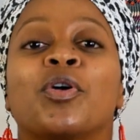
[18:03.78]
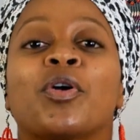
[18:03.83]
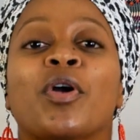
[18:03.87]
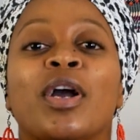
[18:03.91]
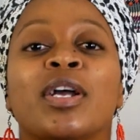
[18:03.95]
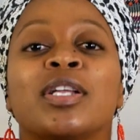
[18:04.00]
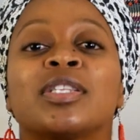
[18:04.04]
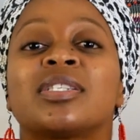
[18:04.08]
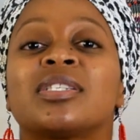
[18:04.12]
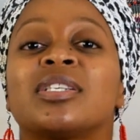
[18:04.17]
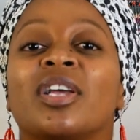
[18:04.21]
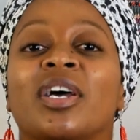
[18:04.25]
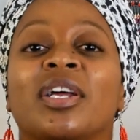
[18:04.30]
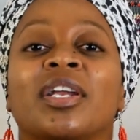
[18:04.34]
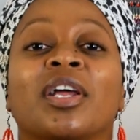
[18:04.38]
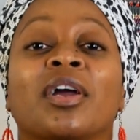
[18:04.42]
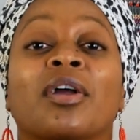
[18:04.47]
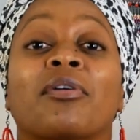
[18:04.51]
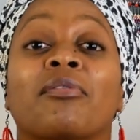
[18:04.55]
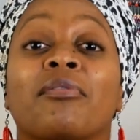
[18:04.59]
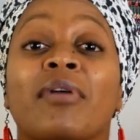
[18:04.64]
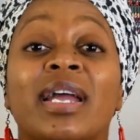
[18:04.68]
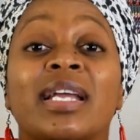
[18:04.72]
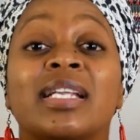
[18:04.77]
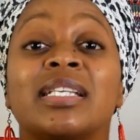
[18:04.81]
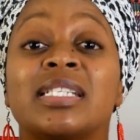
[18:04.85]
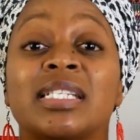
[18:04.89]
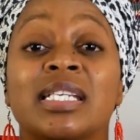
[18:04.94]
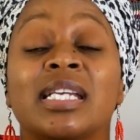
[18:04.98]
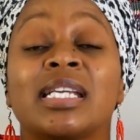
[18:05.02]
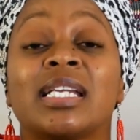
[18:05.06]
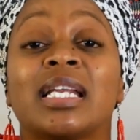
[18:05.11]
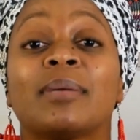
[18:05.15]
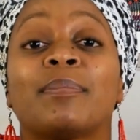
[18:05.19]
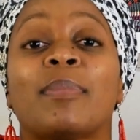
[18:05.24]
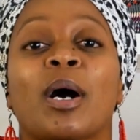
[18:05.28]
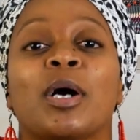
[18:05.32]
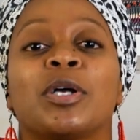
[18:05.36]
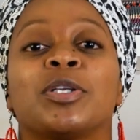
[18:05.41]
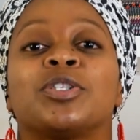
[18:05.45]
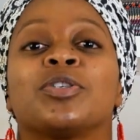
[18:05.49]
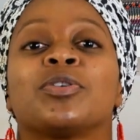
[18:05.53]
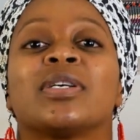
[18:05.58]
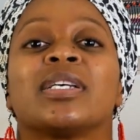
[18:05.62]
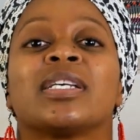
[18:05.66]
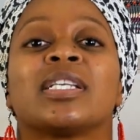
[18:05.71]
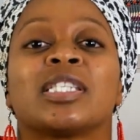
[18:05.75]
going to learn a great deal about
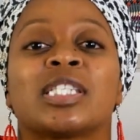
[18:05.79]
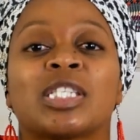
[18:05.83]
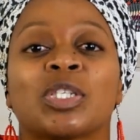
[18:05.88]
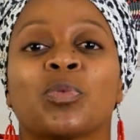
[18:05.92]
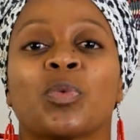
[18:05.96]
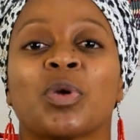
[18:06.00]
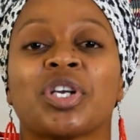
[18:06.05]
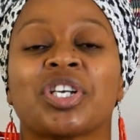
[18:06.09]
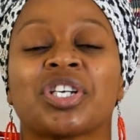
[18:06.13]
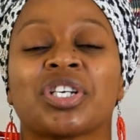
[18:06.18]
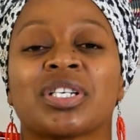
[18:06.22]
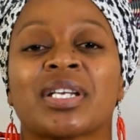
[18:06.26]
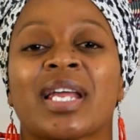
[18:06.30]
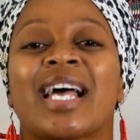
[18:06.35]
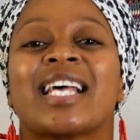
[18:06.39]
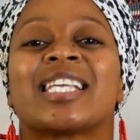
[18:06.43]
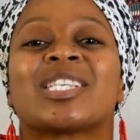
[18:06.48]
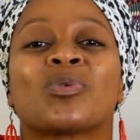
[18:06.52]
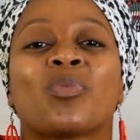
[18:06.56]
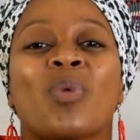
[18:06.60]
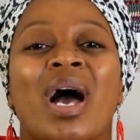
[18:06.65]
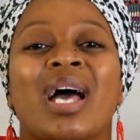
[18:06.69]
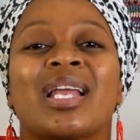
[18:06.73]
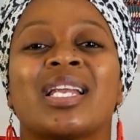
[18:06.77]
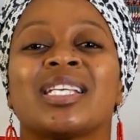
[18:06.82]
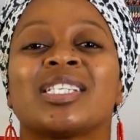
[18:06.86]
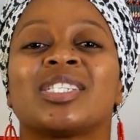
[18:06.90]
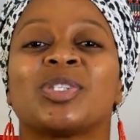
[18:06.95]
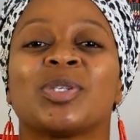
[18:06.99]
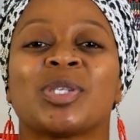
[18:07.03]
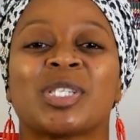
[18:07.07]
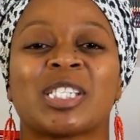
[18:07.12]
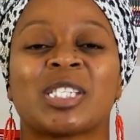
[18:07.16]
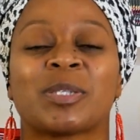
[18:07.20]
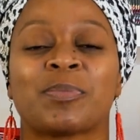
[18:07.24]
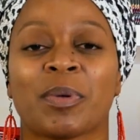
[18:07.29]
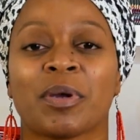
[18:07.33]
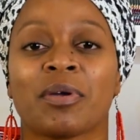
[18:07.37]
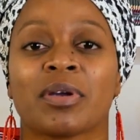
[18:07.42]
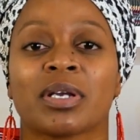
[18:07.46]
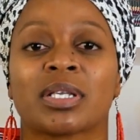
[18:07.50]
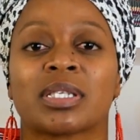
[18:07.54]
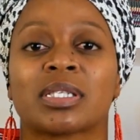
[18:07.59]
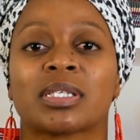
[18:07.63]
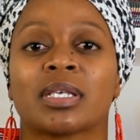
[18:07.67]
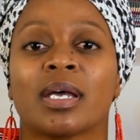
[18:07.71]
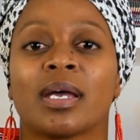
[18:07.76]
your intuition as well as your
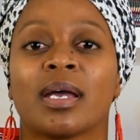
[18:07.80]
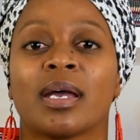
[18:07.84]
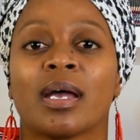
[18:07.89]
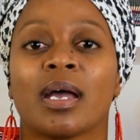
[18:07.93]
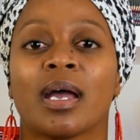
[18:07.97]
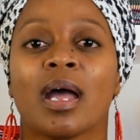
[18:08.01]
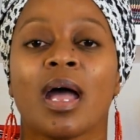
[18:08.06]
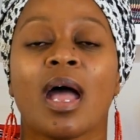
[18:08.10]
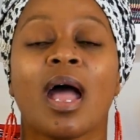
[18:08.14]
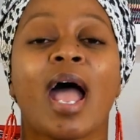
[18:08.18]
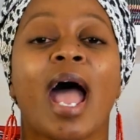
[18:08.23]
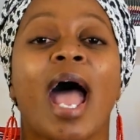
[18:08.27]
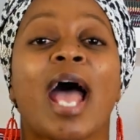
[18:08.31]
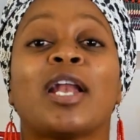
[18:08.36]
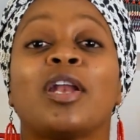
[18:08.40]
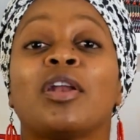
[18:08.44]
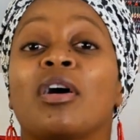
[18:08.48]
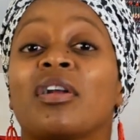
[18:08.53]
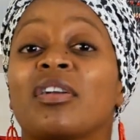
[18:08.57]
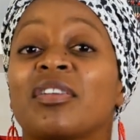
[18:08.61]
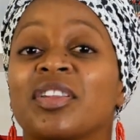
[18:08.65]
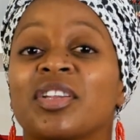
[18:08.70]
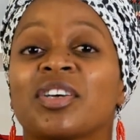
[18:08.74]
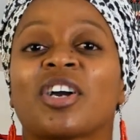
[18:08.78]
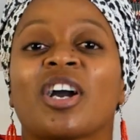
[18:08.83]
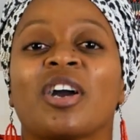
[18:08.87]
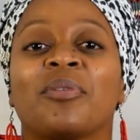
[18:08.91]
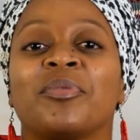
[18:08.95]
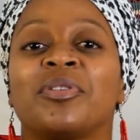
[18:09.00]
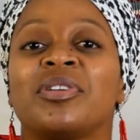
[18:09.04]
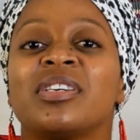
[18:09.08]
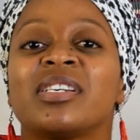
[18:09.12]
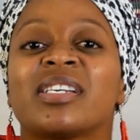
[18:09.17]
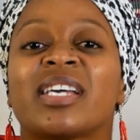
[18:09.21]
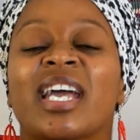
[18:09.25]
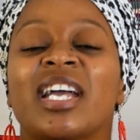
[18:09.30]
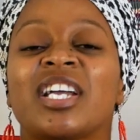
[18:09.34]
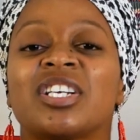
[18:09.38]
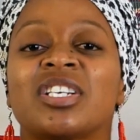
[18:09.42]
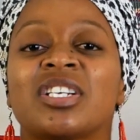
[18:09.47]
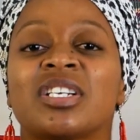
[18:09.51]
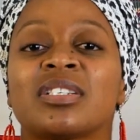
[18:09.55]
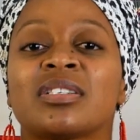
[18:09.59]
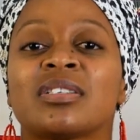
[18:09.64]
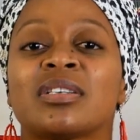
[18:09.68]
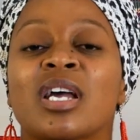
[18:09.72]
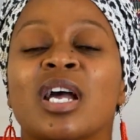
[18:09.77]
spirit. A lot of the
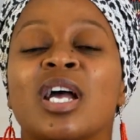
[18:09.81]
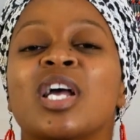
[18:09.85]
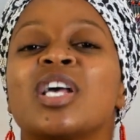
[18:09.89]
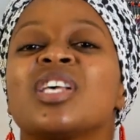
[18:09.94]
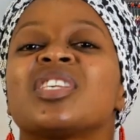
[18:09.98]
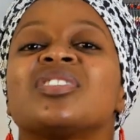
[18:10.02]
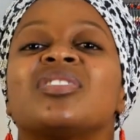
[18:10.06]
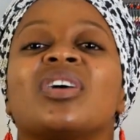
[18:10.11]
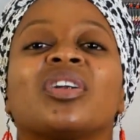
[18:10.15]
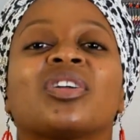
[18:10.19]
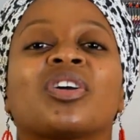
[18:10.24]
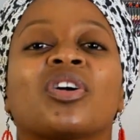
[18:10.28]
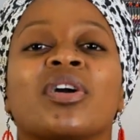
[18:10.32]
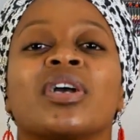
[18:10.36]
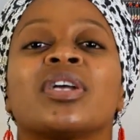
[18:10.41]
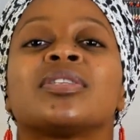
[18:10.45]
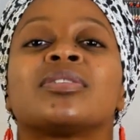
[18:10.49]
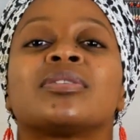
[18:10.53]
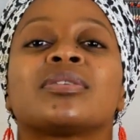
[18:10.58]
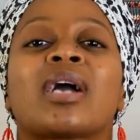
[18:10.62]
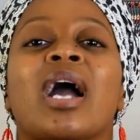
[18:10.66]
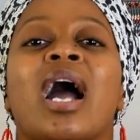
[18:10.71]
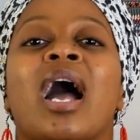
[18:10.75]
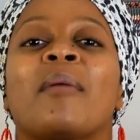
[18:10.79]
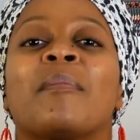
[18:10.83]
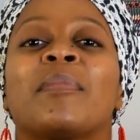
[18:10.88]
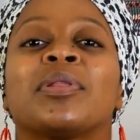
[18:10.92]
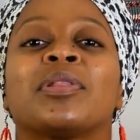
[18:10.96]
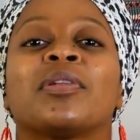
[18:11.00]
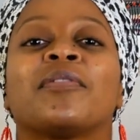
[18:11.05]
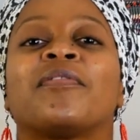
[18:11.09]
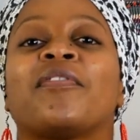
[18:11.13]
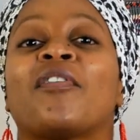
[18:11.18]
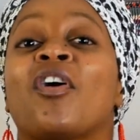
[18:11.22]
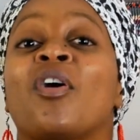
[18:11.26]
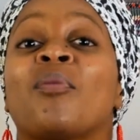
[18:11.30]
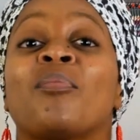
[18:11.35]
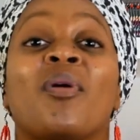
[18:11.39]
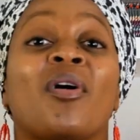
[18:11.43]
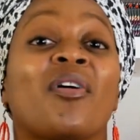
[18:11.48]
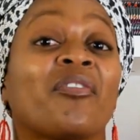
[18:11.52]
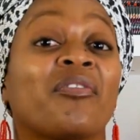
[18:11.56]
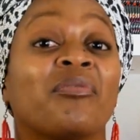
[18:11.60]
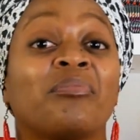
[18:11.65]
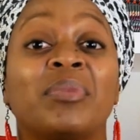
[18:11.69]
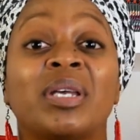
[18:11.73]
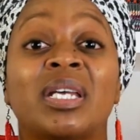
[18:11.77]
communication is not going to come in the form
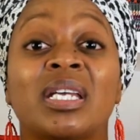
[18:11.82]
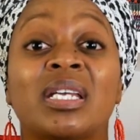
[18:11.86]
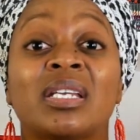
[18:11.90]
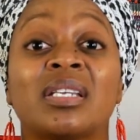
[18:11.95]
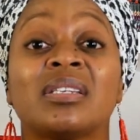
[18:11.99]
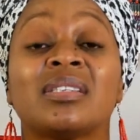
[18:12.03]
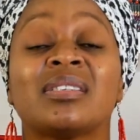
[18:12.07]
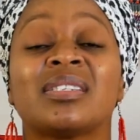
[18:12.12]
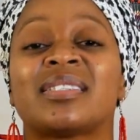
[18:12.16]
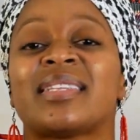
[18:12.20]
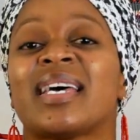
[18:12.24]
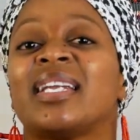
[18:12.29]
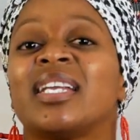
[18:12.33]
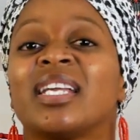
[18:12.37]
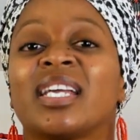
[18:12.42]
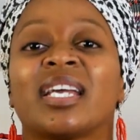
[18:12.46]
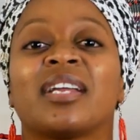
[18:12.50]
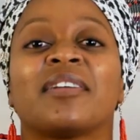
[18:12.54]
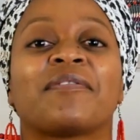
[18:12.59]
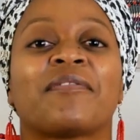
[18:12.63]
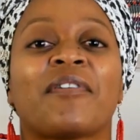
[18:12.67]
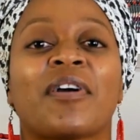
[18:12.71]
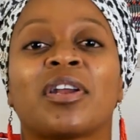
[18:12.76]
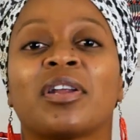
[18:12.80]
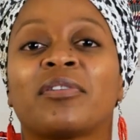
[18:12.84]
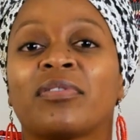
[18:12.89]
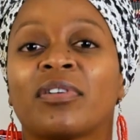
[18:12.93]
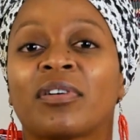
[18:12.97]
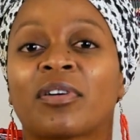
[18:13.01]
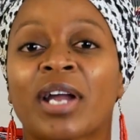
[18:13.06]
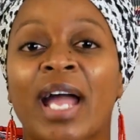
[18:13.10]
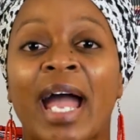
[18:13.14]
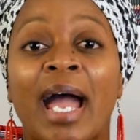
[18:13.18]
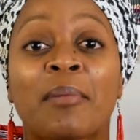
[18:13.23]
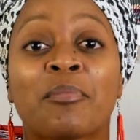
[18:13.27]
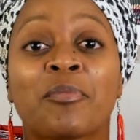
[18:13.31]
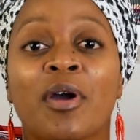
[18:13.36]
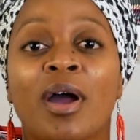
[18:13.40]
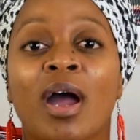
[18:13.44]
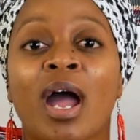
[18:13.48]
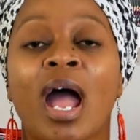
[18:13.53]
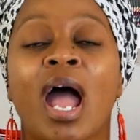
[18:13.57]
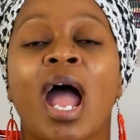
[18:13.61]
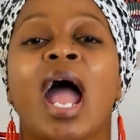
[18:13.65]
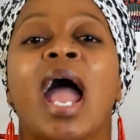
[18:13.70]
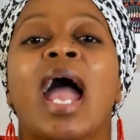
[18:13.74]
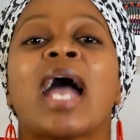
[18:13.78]
of me standing in front of a camera
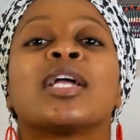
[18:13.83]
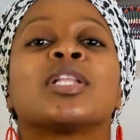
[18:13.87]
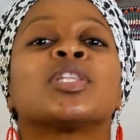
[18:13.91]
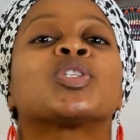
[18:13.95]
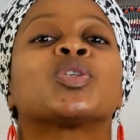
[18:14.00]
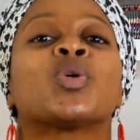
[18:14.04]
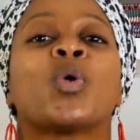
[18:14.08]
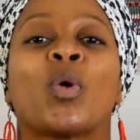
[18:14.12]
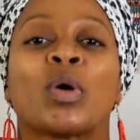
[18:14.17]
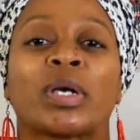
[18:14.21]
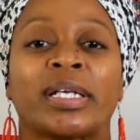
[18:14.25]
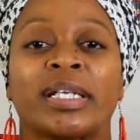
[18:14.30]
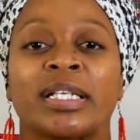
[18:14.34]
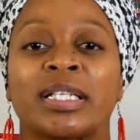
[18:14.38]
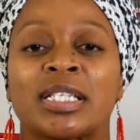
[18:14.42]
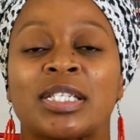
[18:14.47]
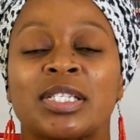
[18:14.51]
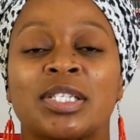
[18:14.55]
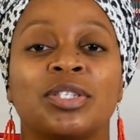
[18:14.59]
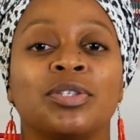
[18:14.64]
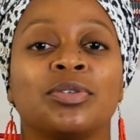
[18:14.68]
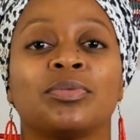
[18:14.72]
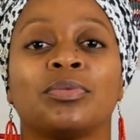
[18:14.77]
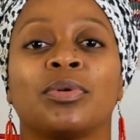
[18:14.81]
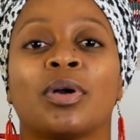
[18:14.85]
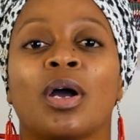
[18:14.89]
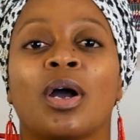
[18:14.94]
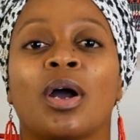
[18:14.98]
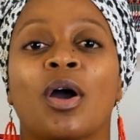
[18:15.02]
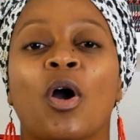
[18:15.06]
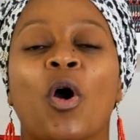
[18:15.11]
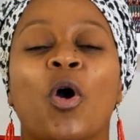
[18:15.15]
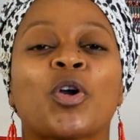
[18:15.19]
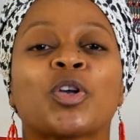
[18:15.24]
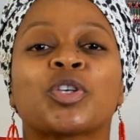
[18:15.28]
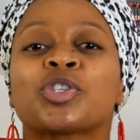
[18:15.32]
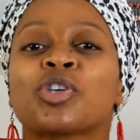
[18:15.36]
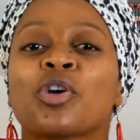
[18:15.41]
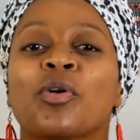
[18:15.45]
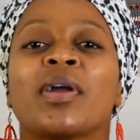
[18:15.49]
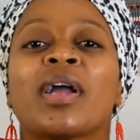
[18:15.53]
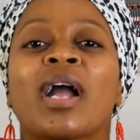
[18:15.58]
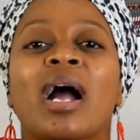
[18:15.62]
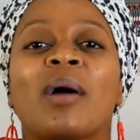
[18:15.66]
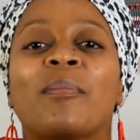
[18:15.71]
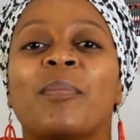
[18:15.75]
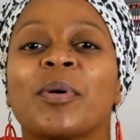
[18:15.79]
and talking to you or
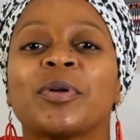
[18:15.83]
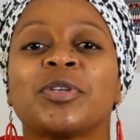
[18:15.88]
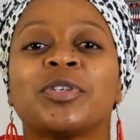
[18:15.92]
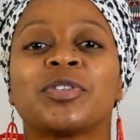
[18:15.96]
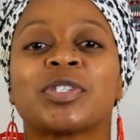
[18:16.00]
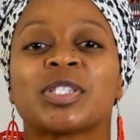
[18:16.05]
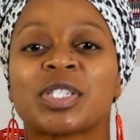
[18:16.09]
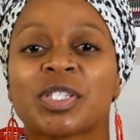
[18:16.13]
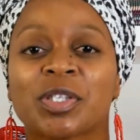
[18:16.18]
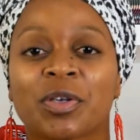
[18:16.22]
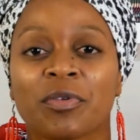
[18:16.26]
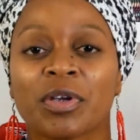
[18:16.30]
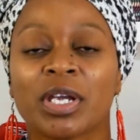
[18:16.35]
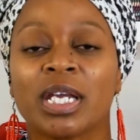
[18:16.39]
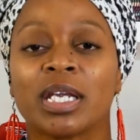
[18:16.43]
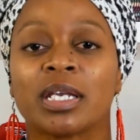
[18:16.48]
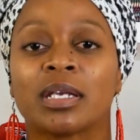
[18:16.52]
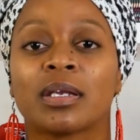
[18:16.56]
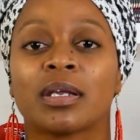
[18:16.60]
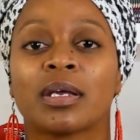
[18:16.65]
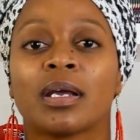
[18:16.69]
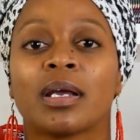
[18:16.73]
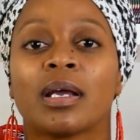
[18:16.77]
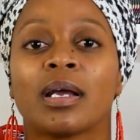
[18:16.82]
showing up on your screen,